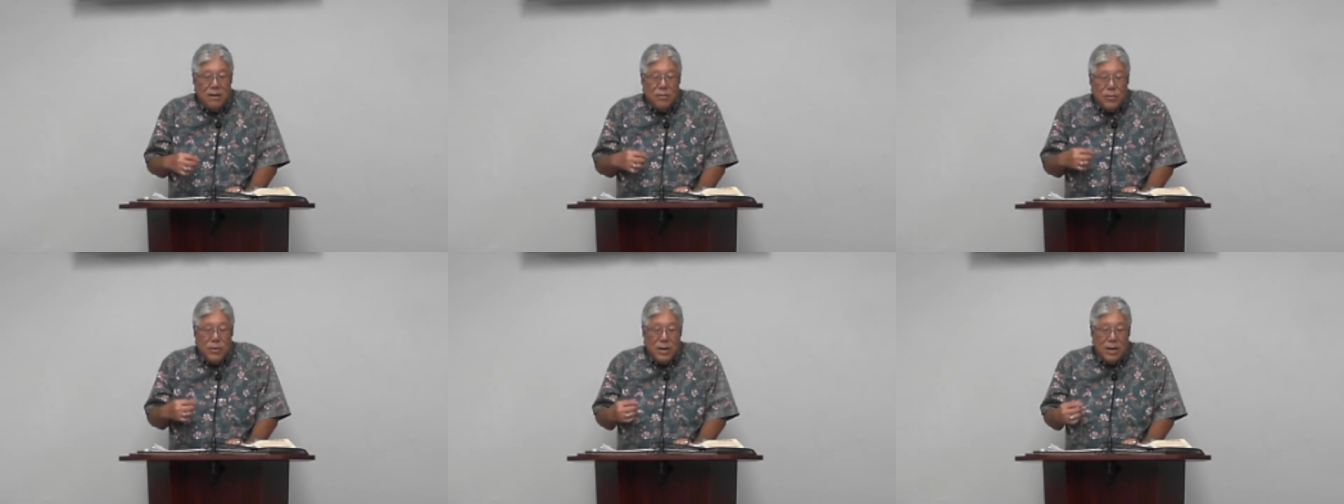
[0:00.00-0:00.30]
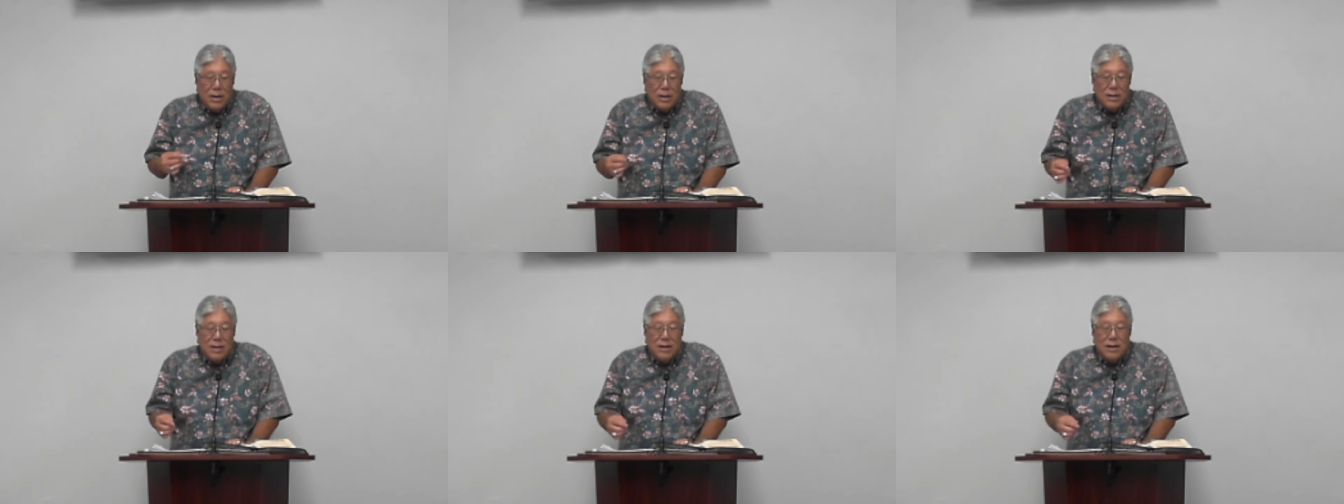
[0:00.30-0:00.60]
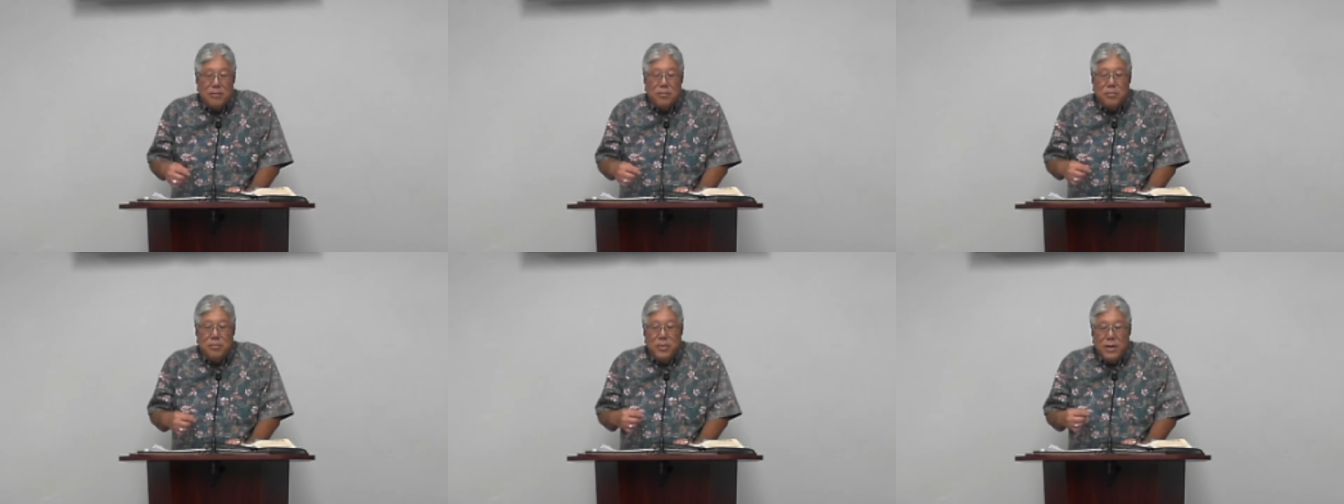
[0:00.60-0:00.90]
We're not
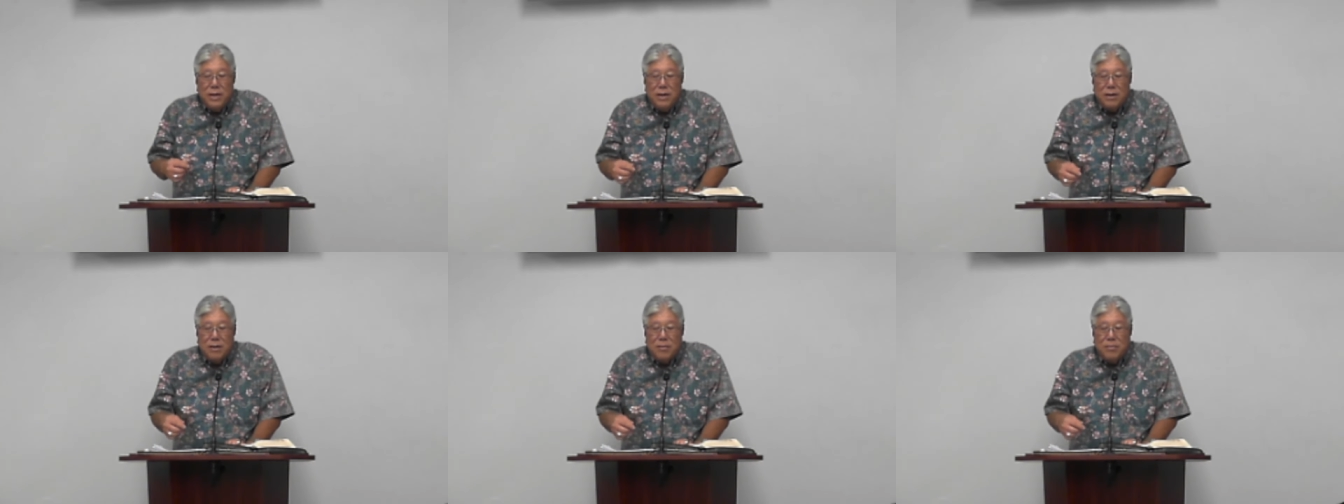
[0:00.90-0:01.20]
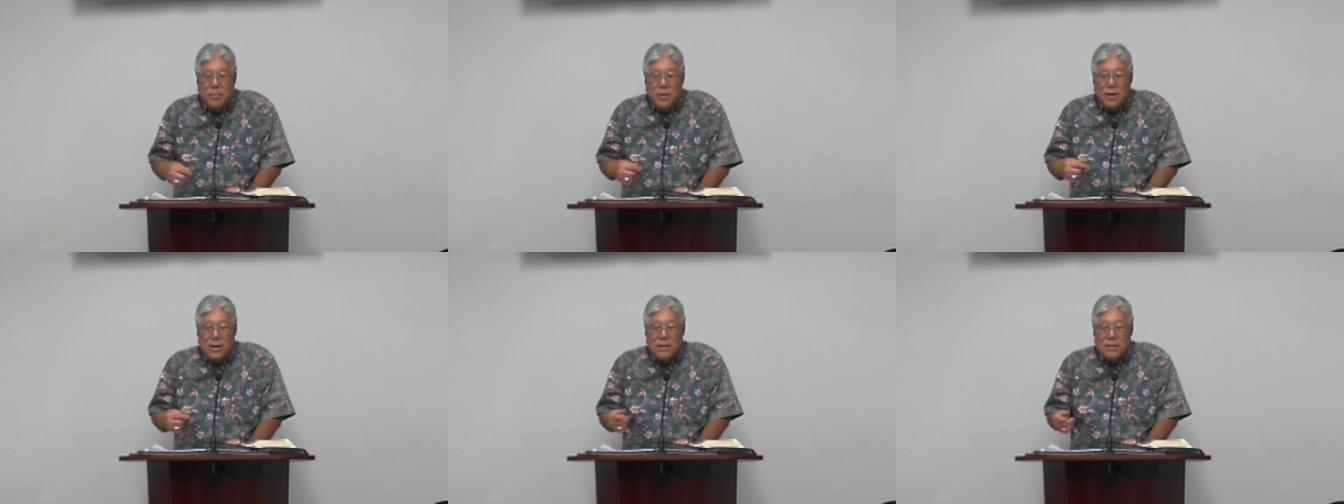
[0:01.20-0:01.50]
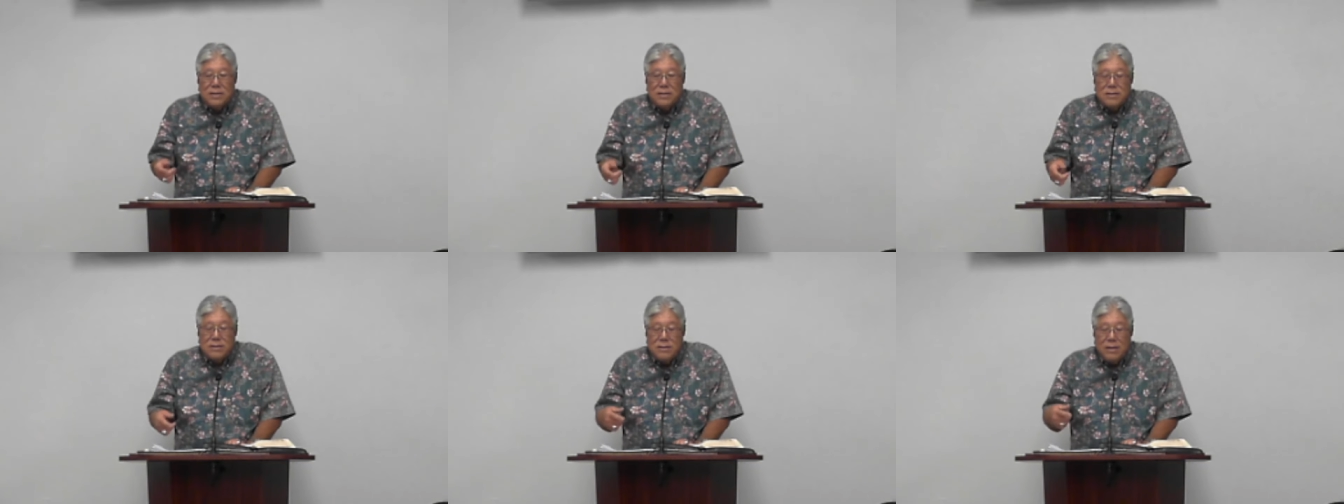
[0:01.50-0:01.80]
getting beat up
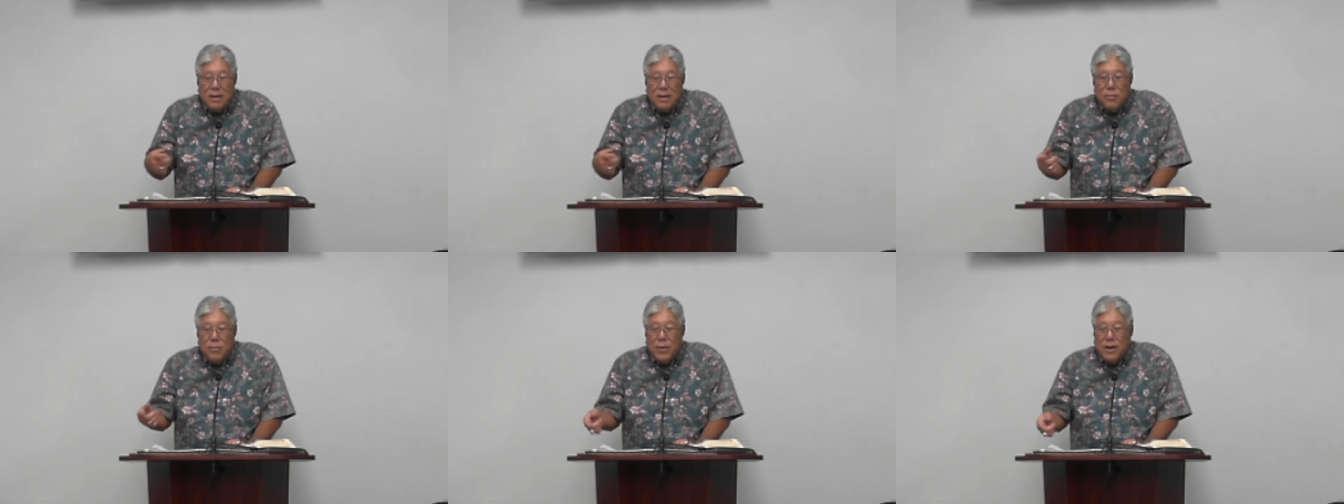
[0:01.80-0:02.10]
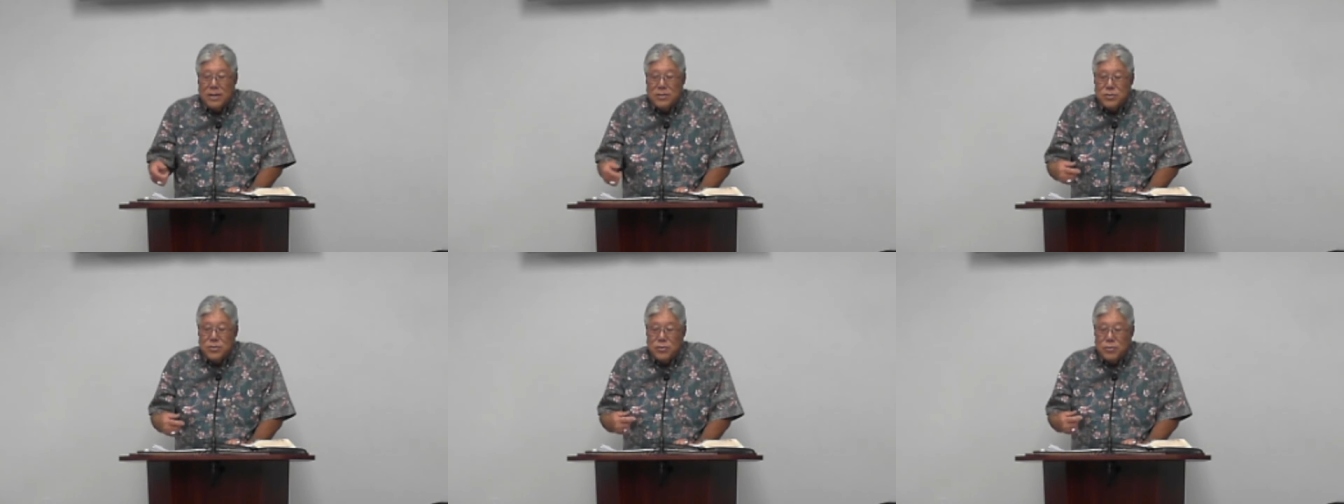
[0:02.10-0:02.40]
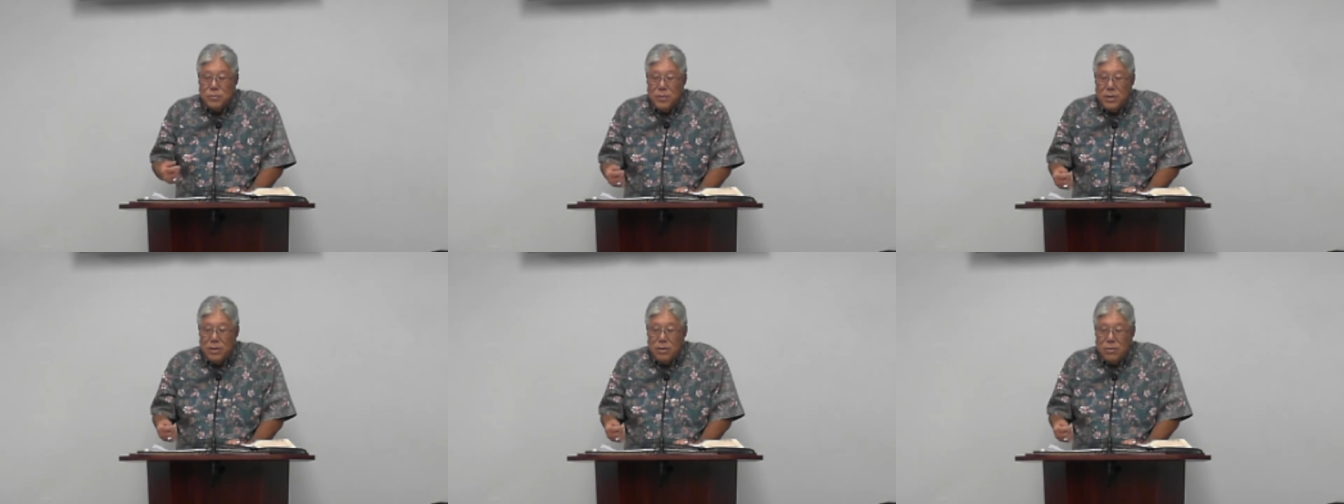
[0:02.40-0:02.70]
because they want us to
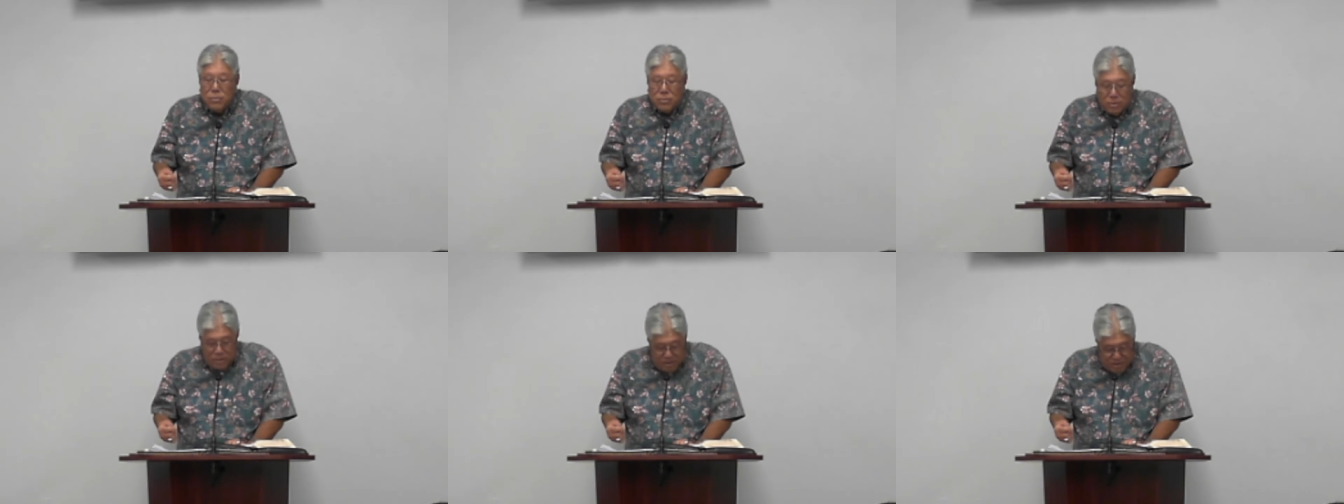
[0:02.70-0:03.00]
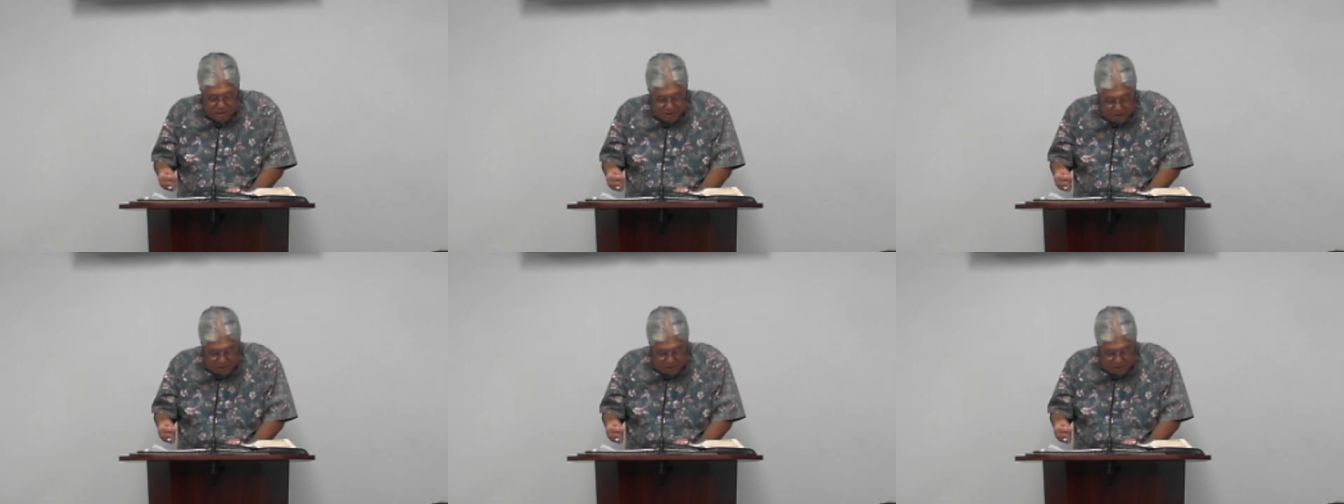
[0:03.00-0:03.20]
be good.